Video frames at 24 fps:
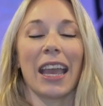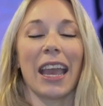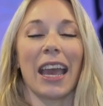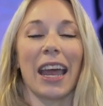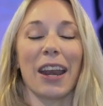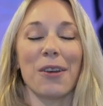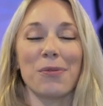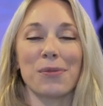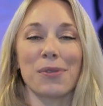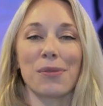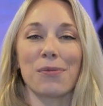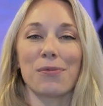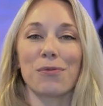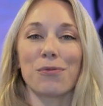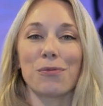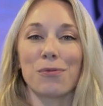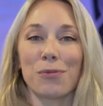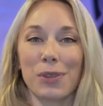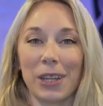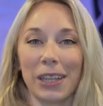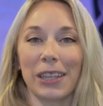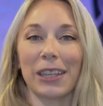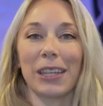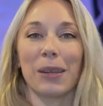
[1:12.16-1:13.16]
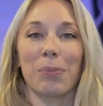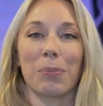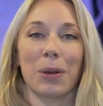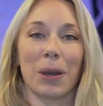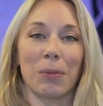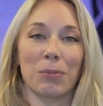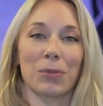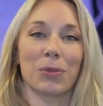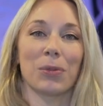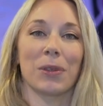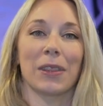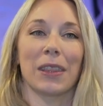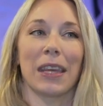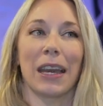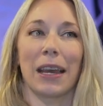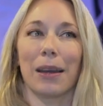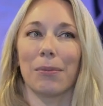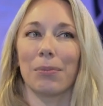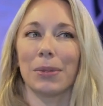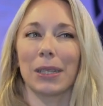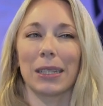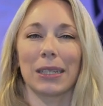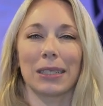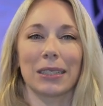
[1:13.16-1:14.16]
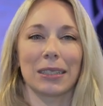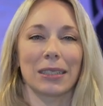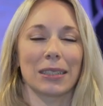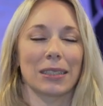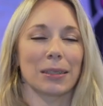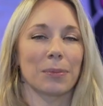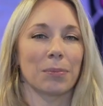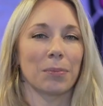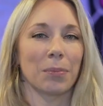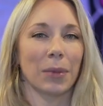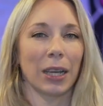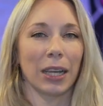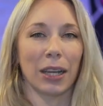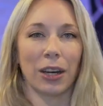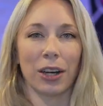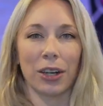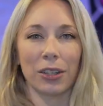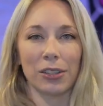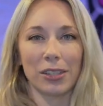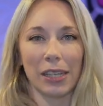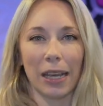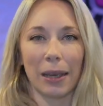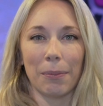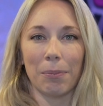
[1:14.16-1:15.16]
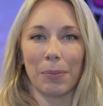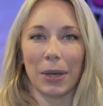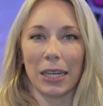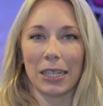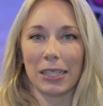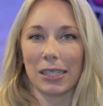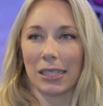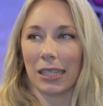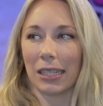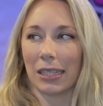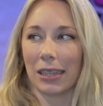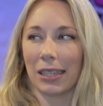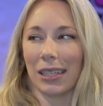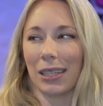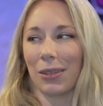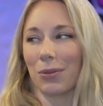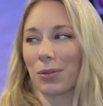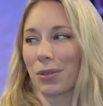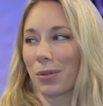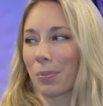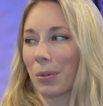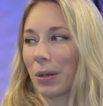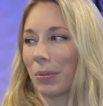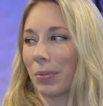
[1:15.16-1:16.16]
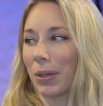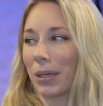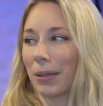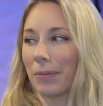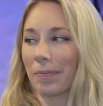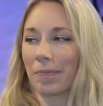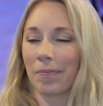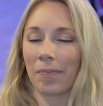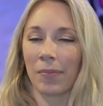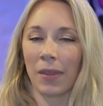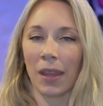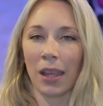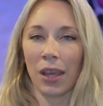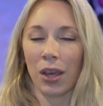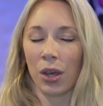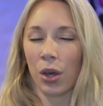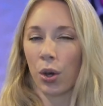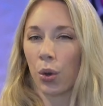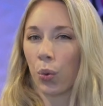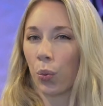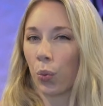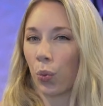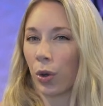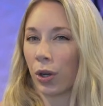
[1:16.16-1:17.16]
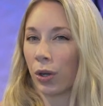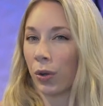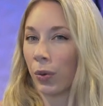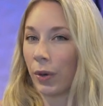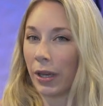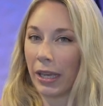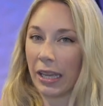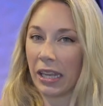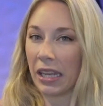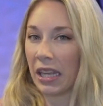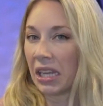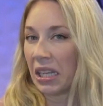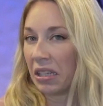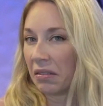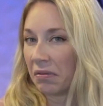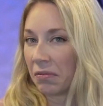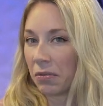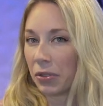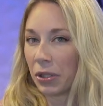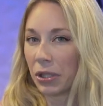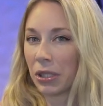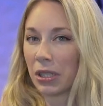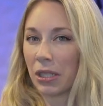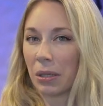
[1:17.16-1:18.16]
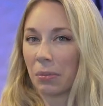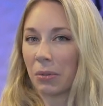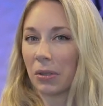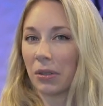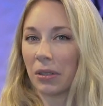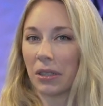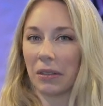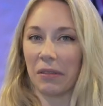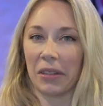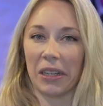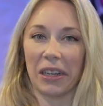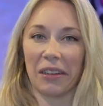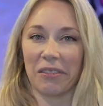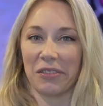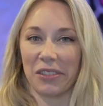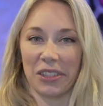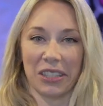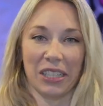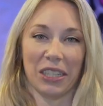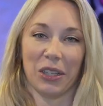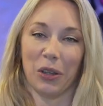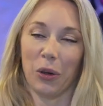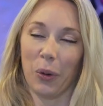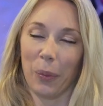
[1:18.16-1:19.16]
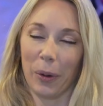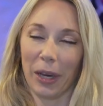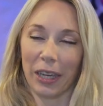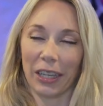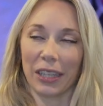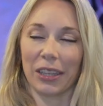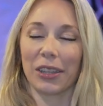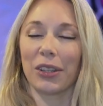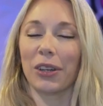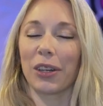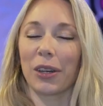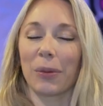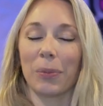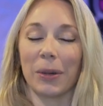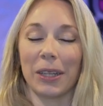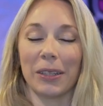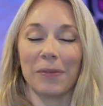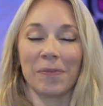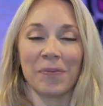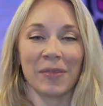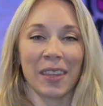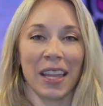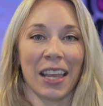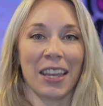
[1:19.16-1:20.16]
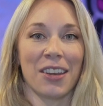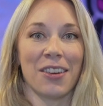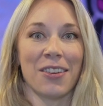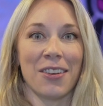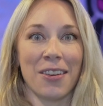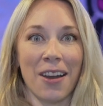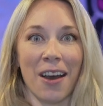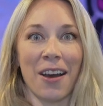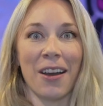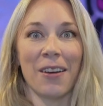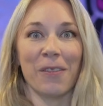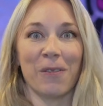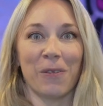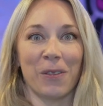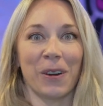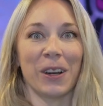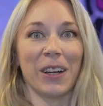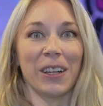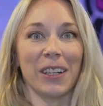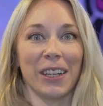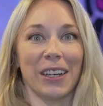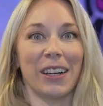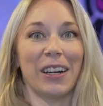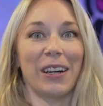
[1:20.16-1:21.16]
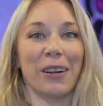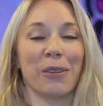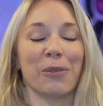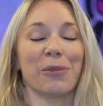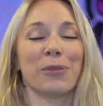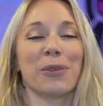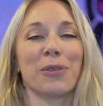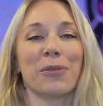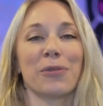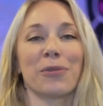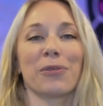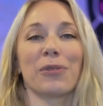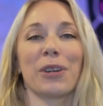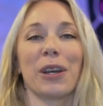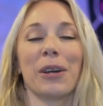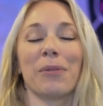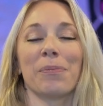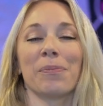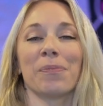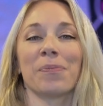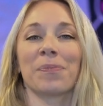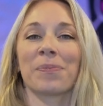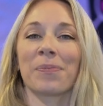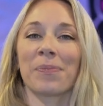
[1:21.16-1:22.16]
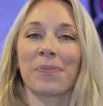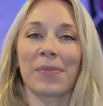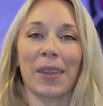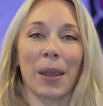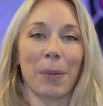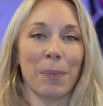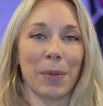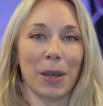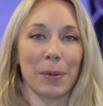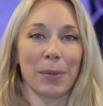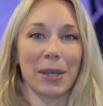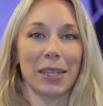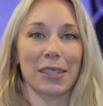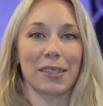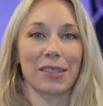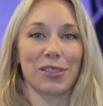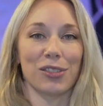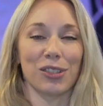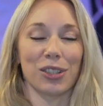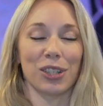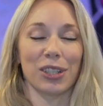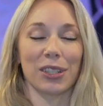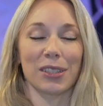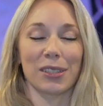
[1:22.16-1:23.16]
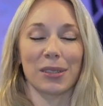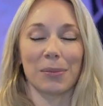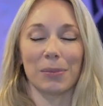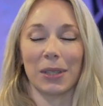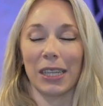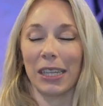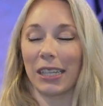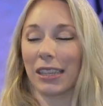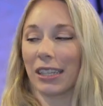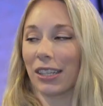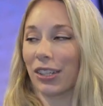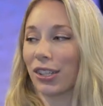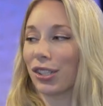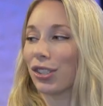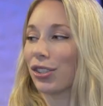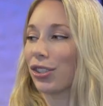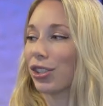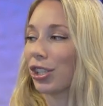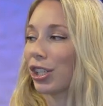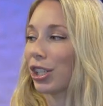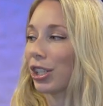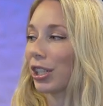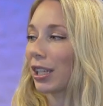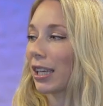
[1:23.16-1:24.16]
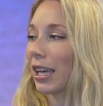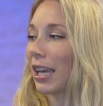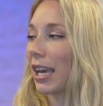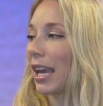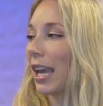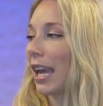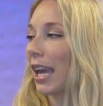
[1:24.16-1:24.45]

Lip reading: and I was really pumped with that because my all-time best, I think, was probably 108 for a double. I have to go back and look, but not far off from my best jerk. So I'm getting there on jerk.